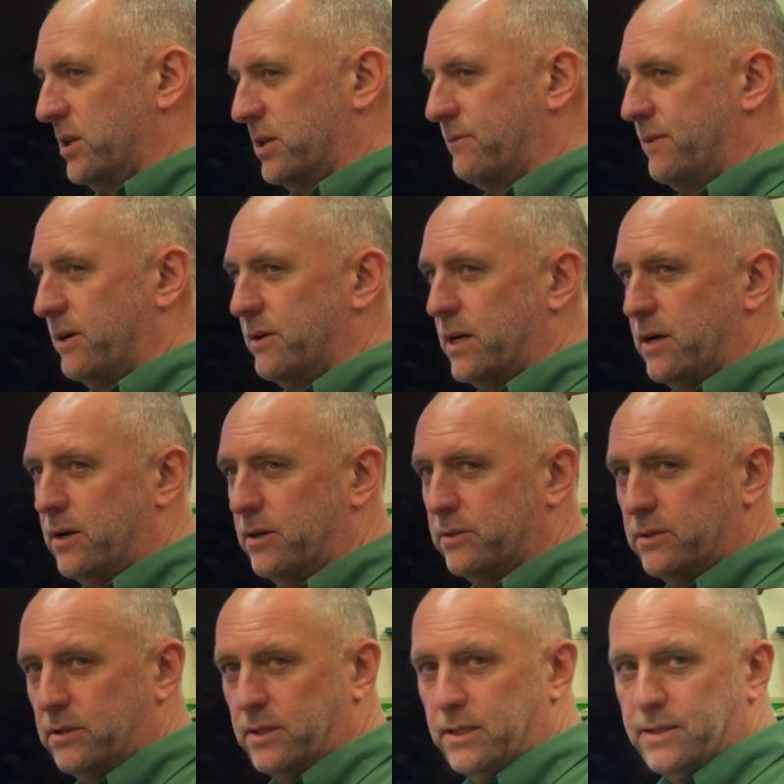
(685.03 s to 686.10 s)
and it's very
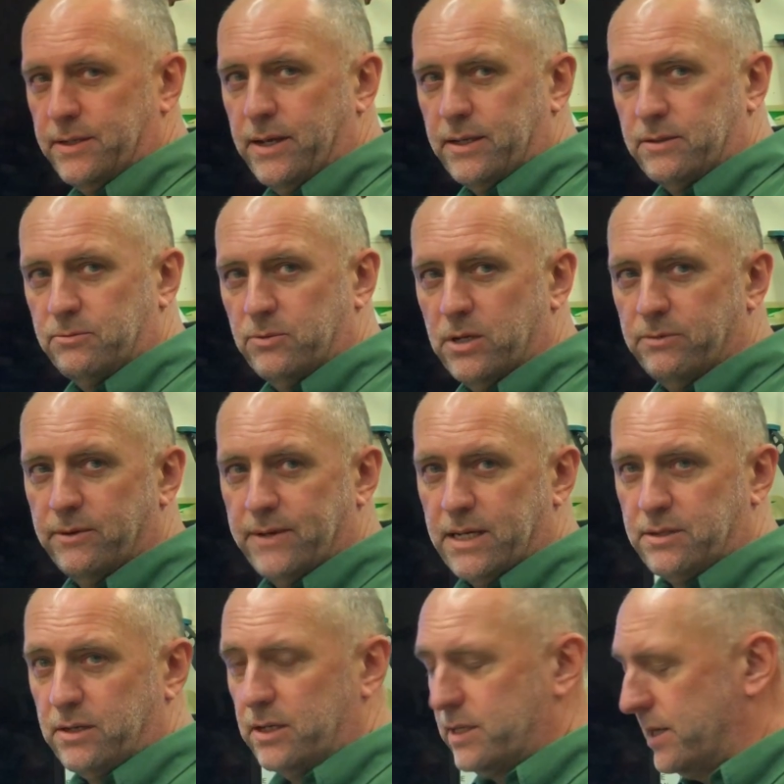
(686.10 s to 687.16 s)
hard to detect where we've
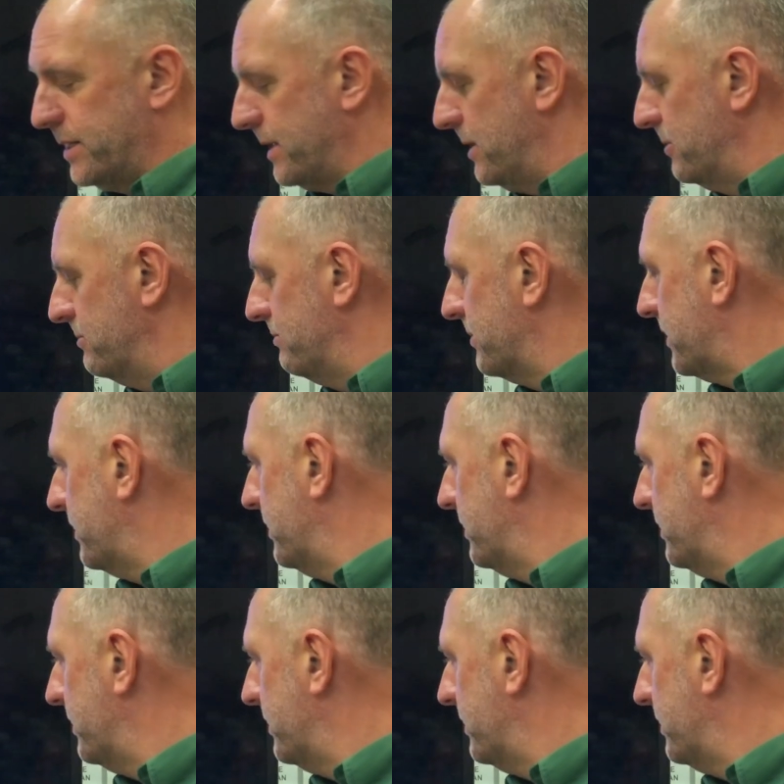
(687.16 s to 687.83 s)
actually cut it open.